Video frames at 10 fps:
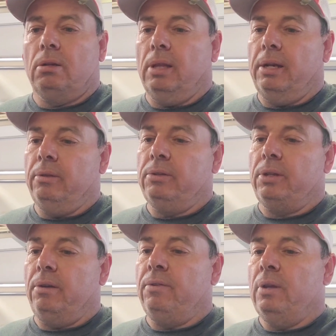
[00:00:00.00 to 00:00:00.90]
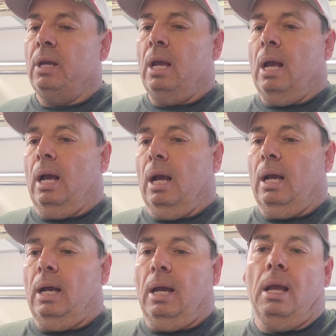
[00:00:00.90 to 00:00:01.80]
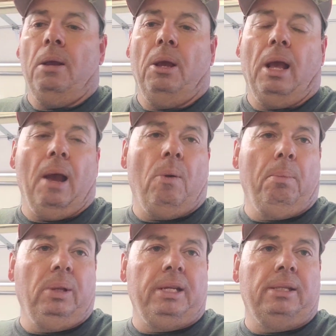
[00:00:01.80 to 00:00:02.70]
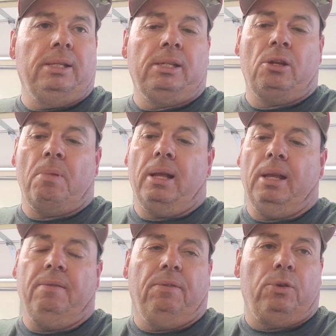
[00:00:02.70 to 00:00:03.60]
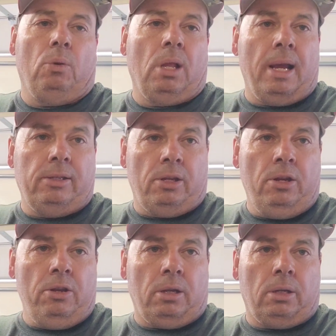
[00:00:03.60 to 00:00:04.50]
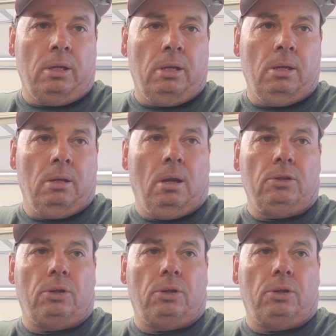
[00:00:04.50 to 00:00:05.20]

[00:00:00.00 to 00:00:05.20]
and all that other stuff. How I bleed the system, I leave the fuel lines unhooked. I'll